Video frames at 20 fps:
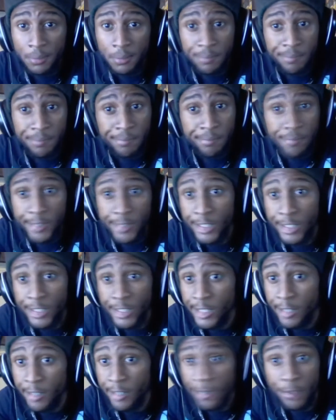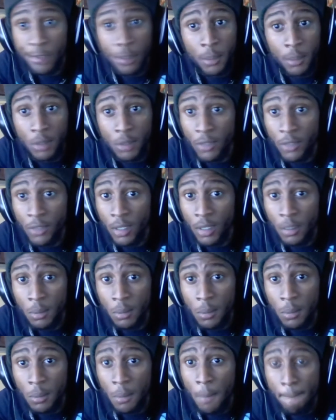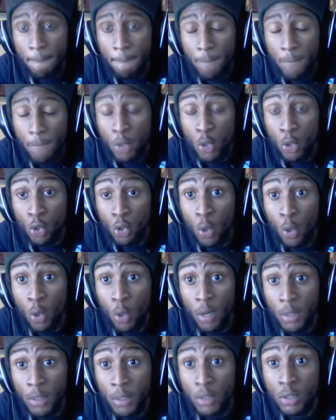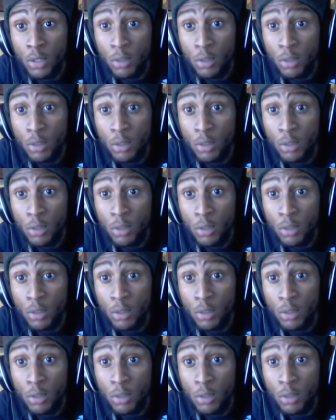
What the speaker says: this shit ain't for me, fam. But you know what I'm gonna do?